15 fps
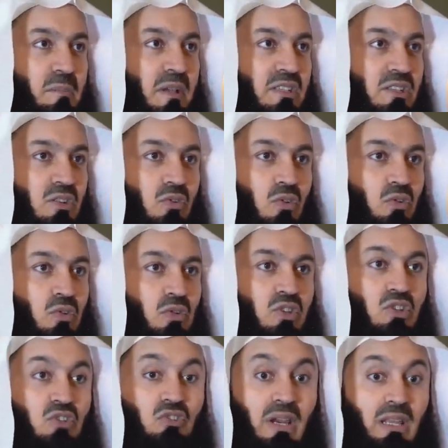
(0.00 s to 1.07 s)
person or you
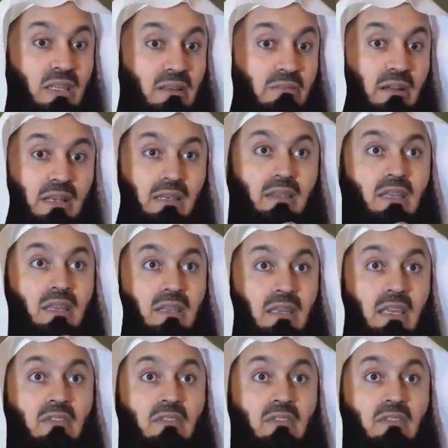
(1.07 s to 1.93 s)
strike the right thing,